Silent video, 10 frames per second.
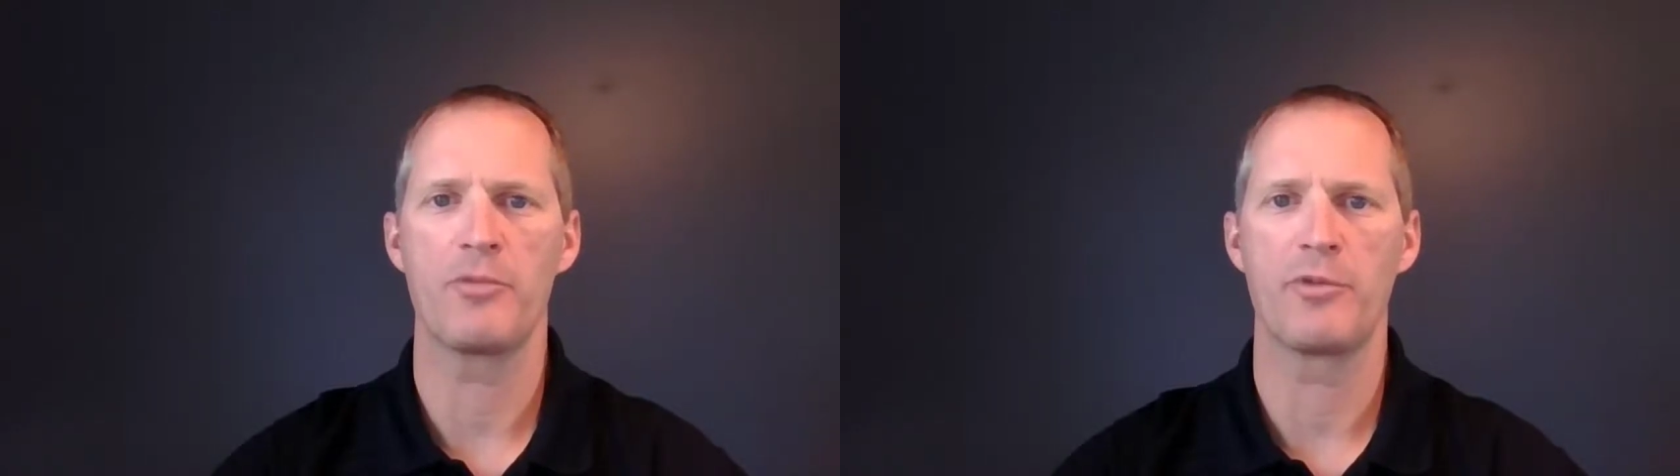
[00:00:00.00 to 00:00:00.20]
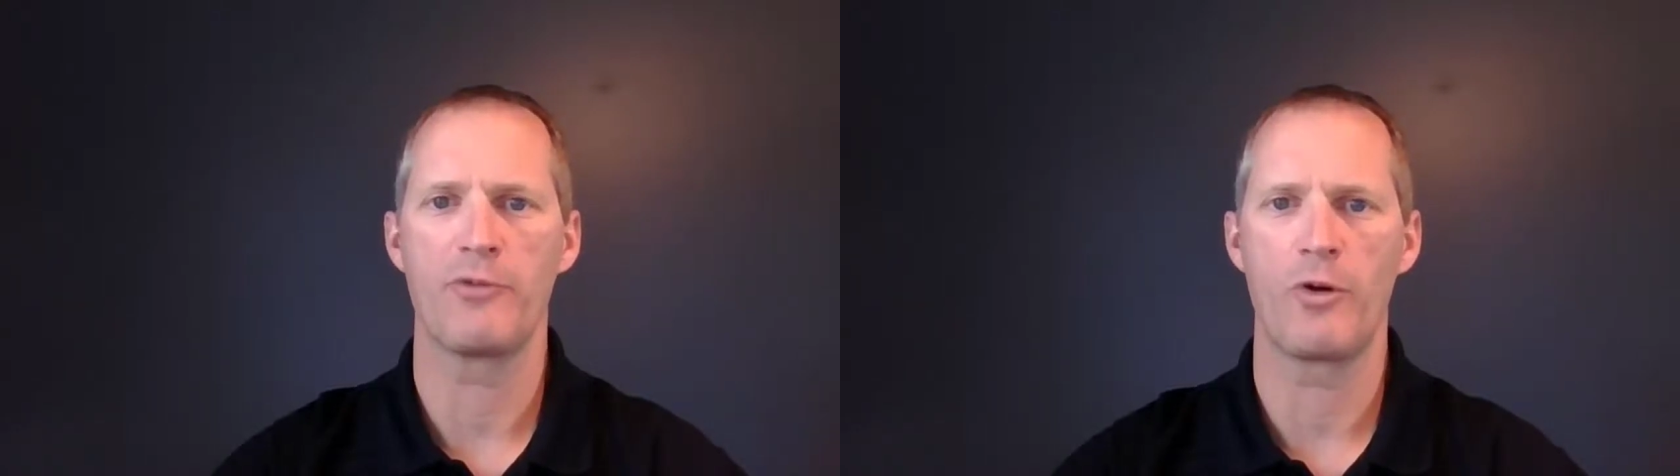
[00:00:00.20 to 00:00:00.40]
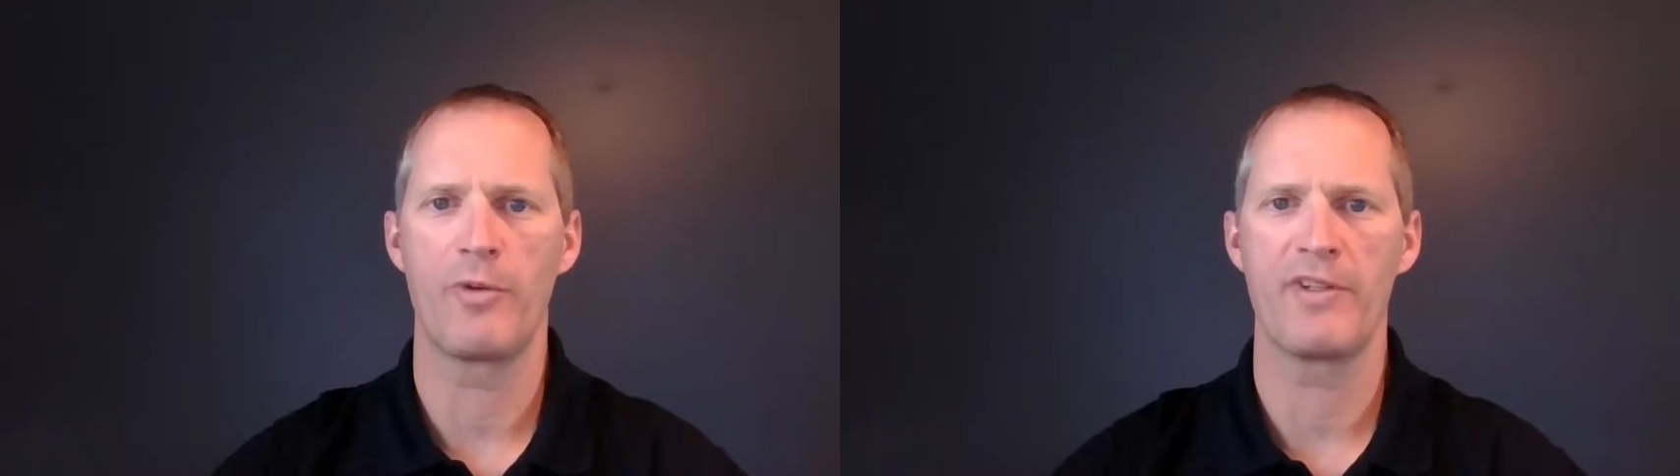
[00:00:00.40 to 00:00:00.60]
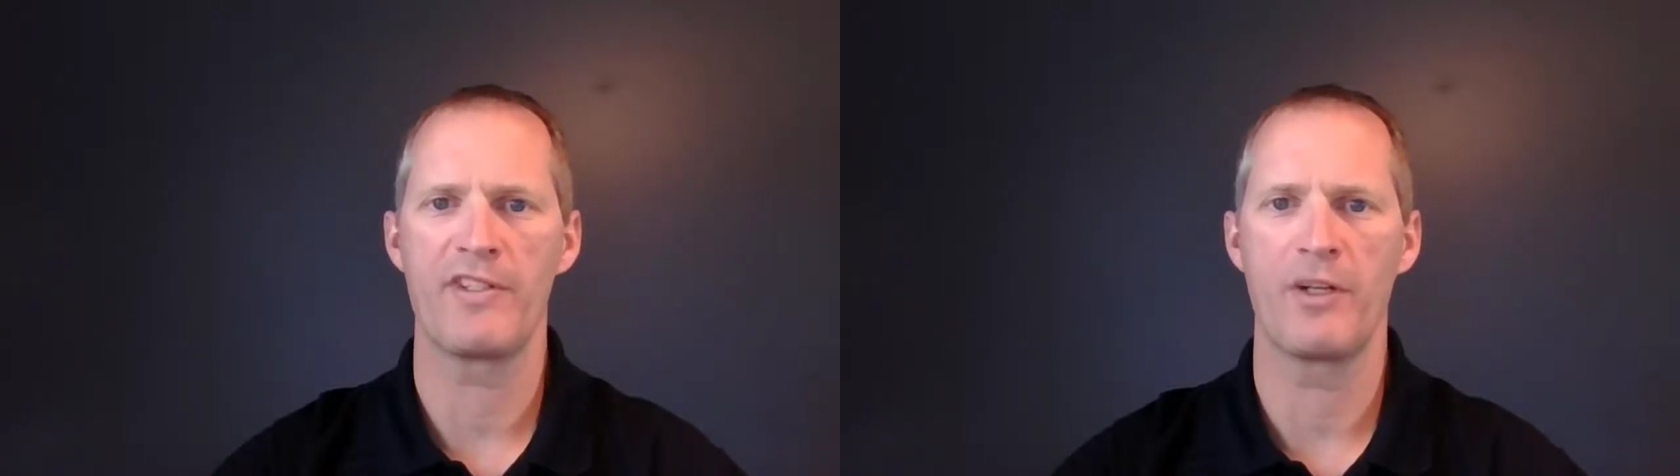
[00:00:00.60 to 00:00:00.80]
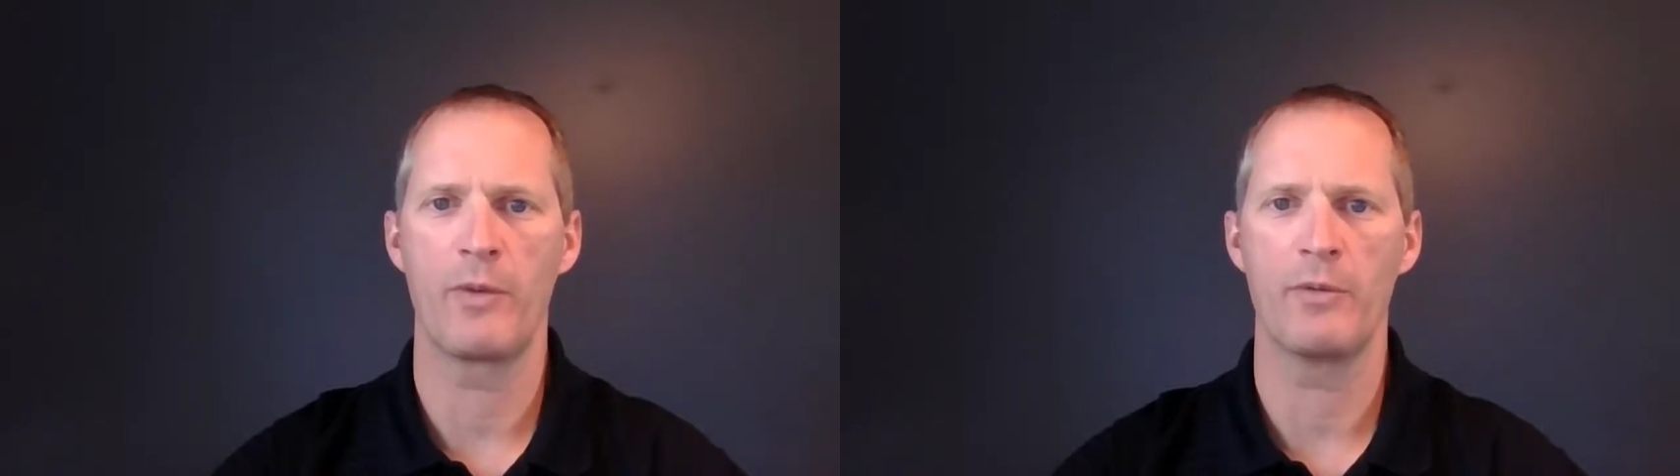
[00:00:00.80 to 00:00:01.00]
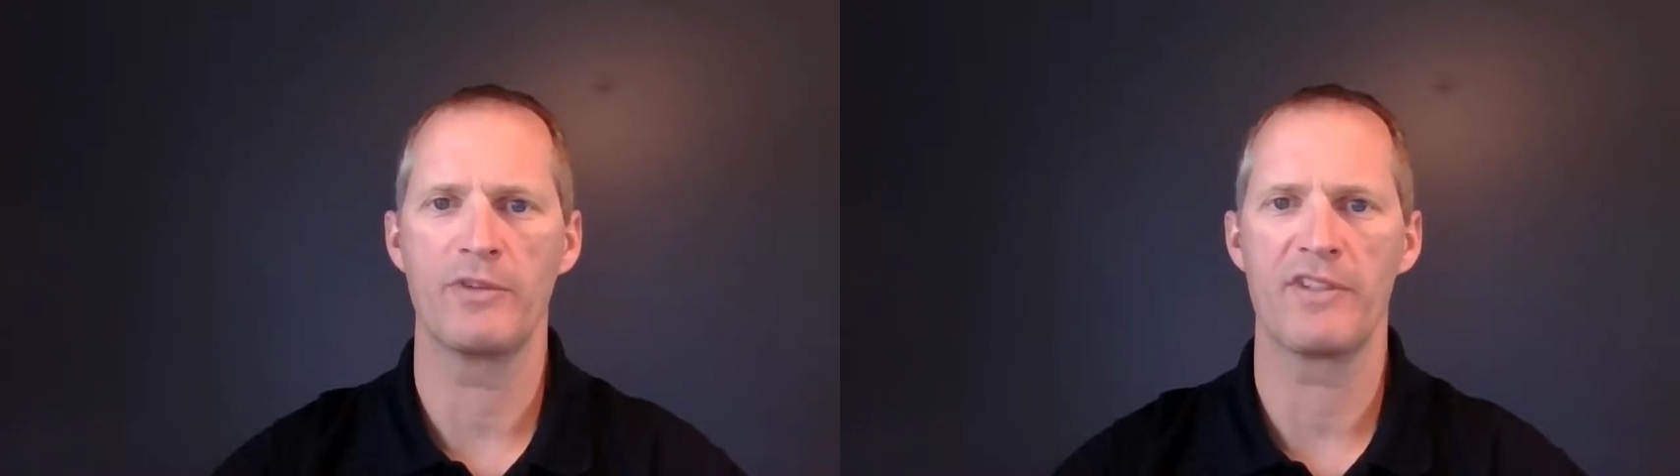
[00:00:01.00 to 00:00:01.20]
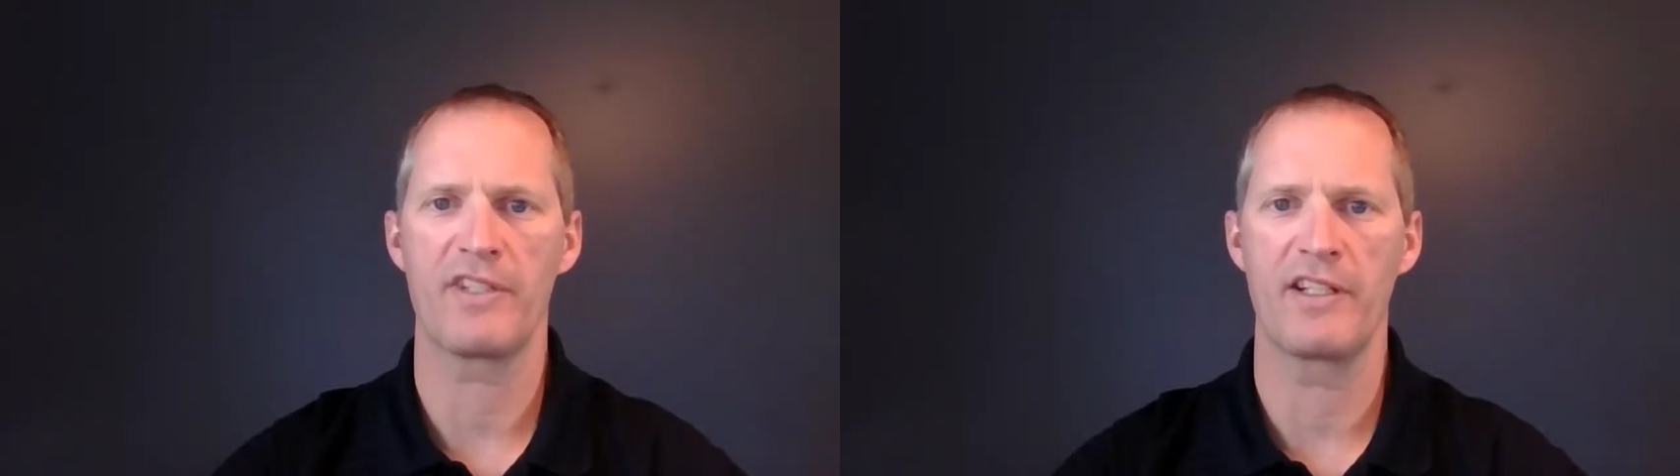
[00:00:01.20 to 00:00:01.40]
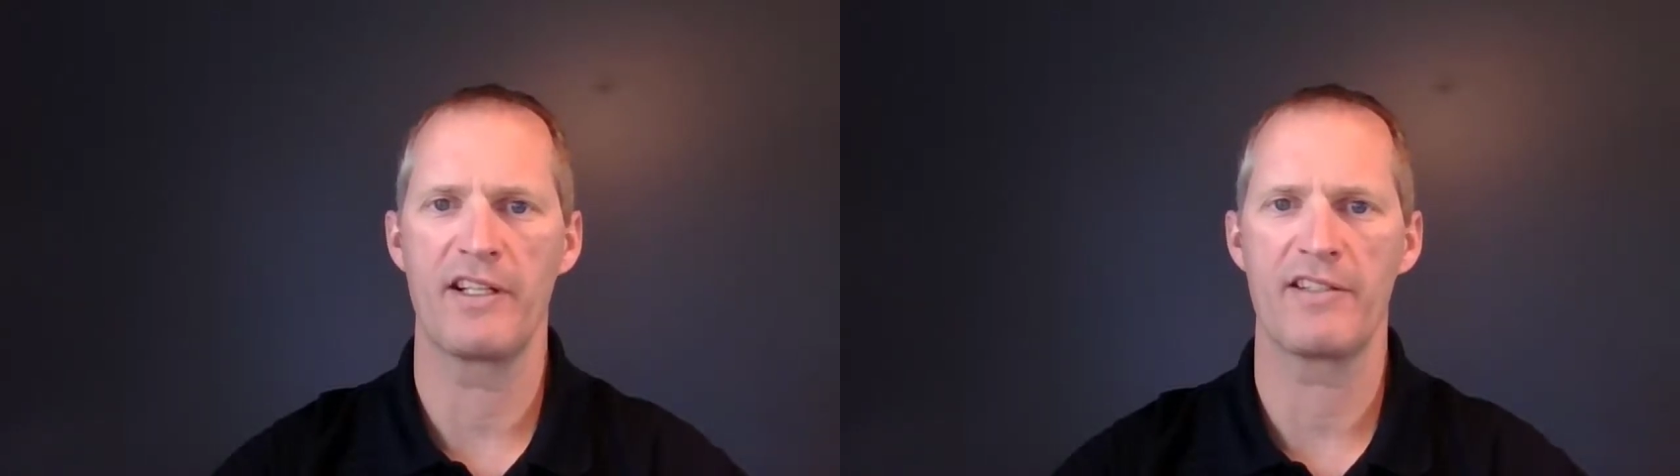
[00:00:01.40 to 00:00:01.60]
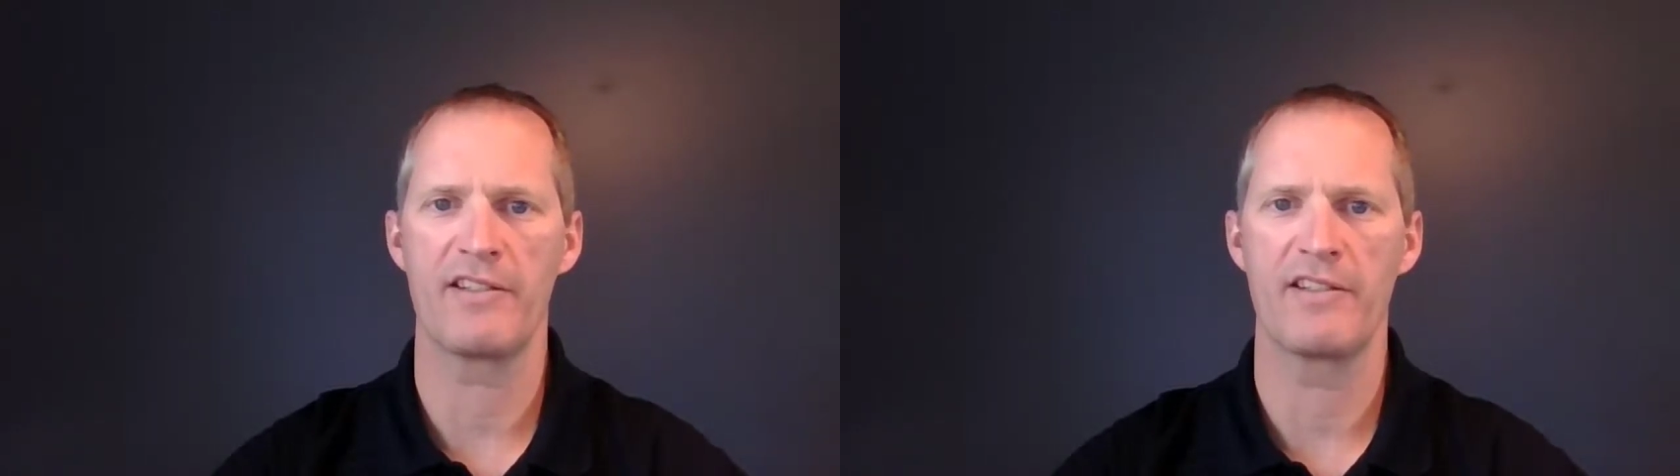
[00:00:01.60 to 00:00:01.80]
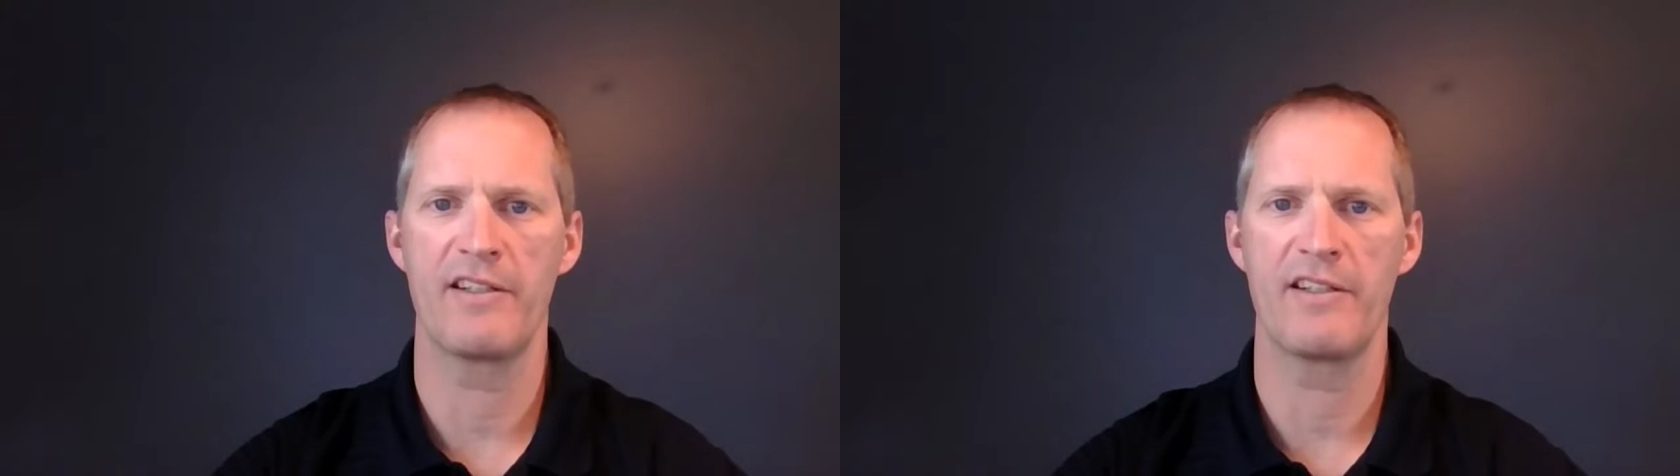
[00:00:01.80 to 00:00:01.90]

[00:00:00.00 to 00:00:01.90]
performance that we will discuss